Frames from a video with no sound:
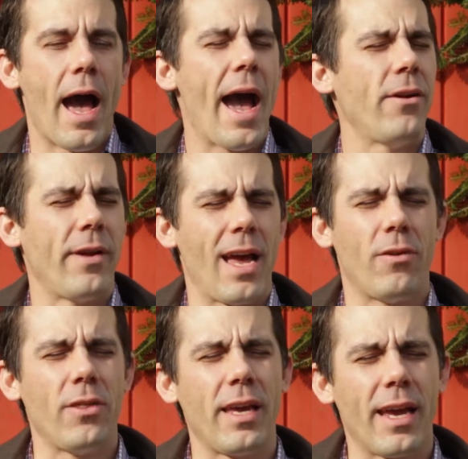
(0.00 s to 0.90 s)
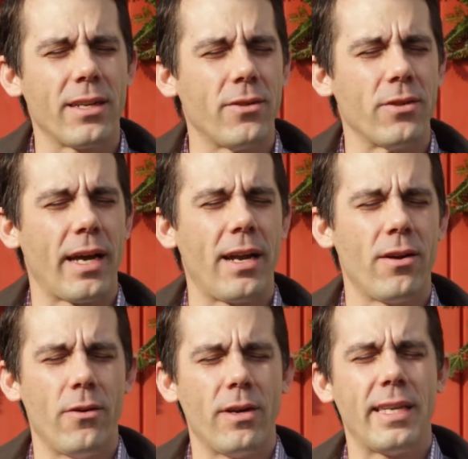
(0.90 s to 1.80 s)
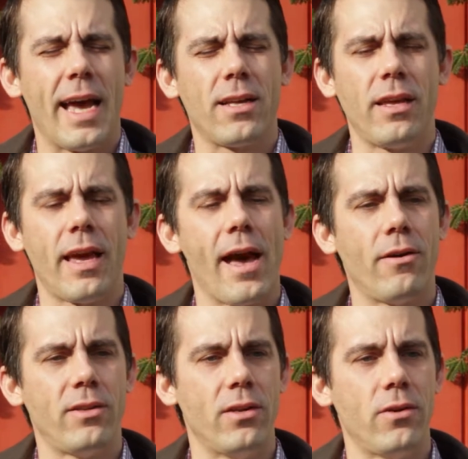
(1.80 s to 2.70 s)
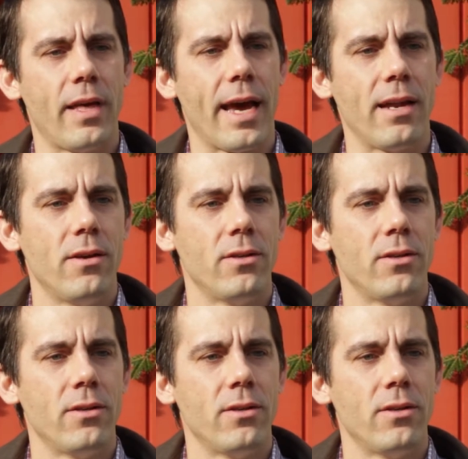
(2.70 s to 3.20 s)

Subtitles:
I don't have all the answers. I don't know exactly how to do that.